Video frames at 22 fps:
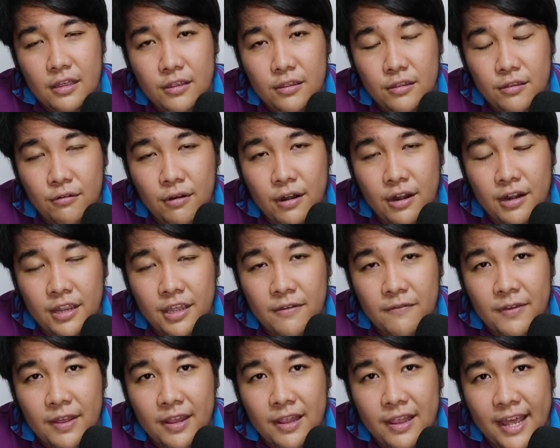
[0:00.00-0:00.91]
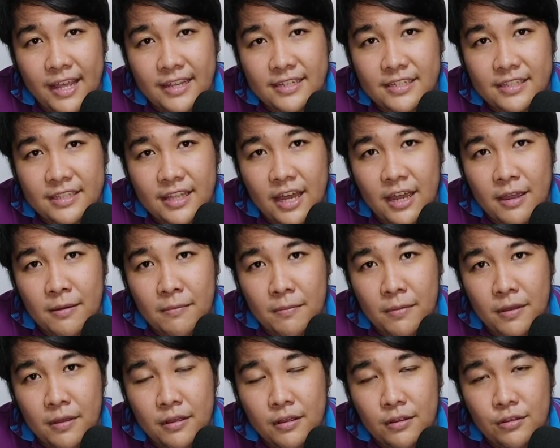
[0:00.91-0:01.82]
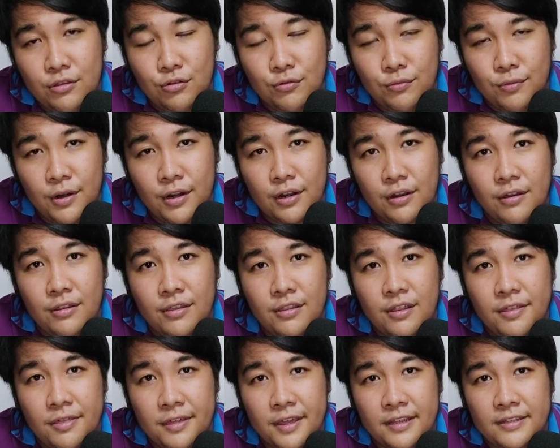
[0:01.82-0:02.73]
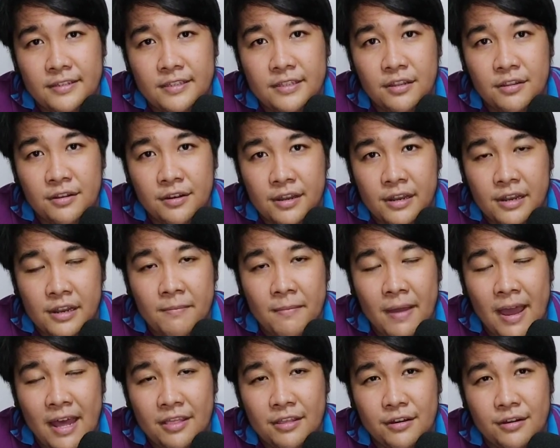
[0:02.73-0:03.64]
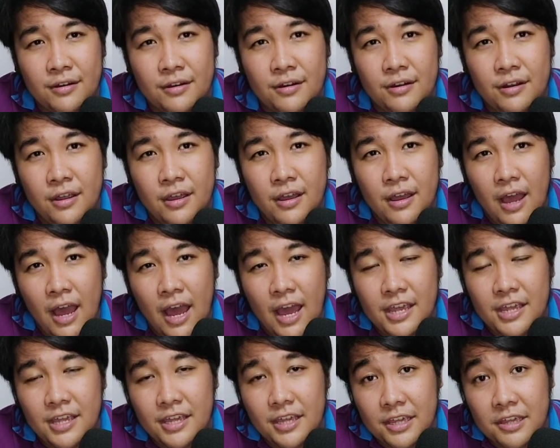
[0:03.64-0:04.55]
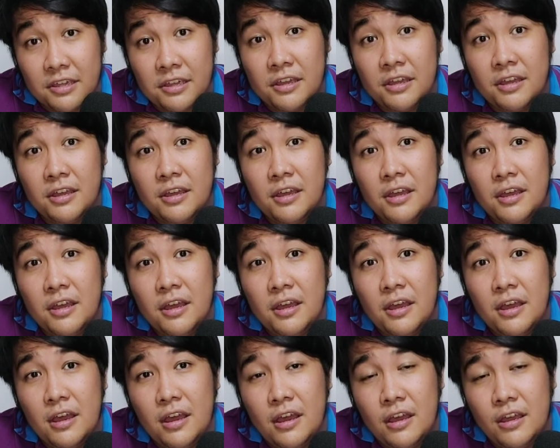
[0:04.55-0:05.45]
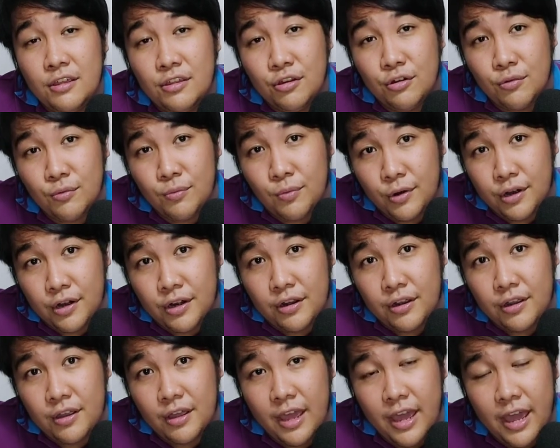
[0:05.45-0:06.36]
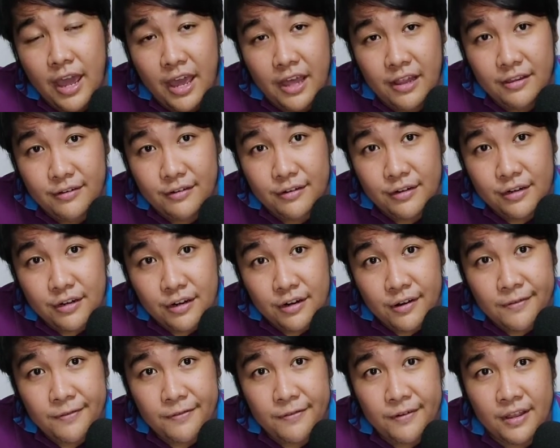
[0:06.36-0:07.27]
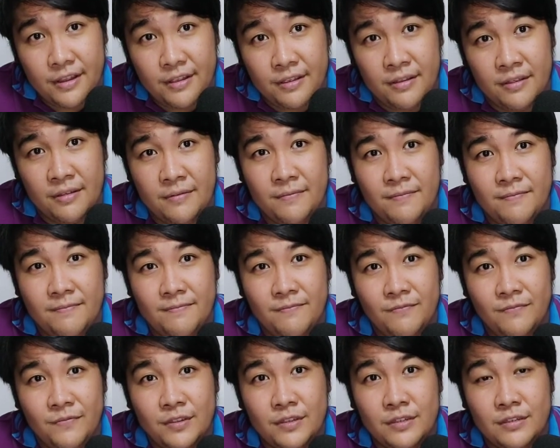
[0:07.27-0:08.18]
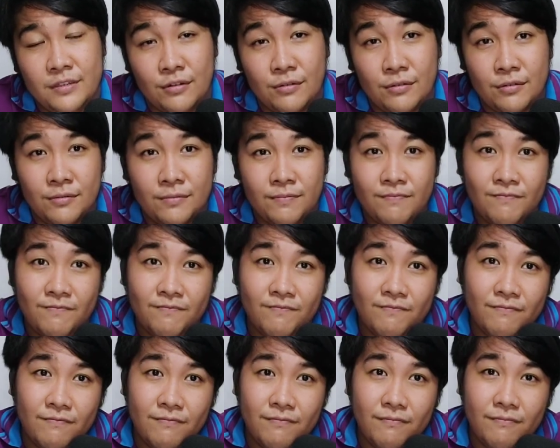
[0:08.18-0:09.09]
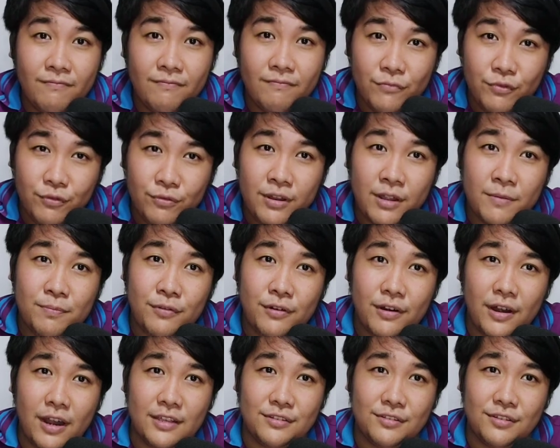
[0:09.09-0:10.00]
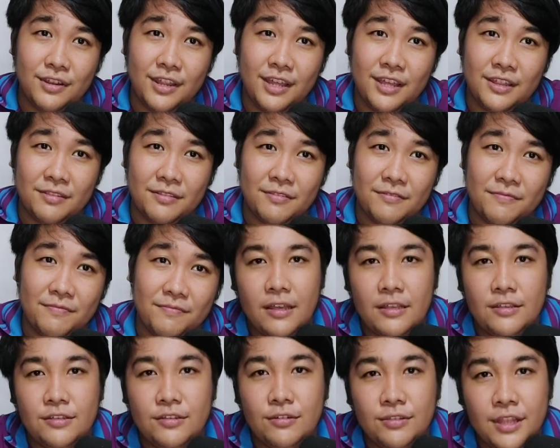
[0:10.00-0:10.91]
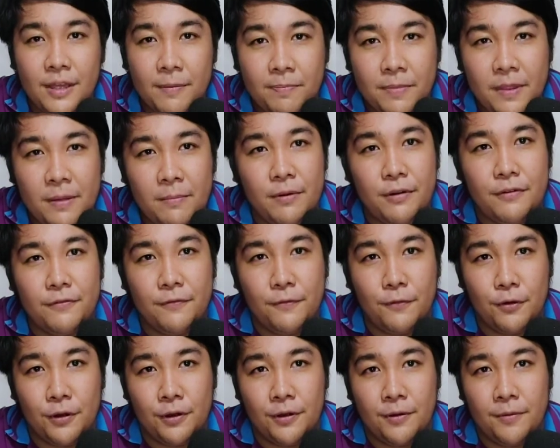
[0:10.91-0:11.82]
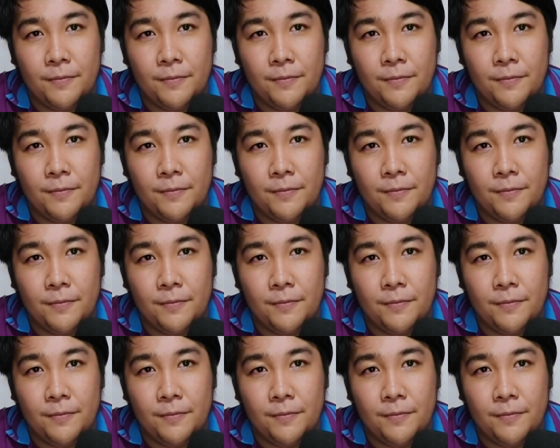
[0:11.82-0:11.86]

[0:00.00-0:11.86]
you are given less time to work on the things that really matter, i.e., your work and your girlfriend. So do not procrastinate. So tip number four,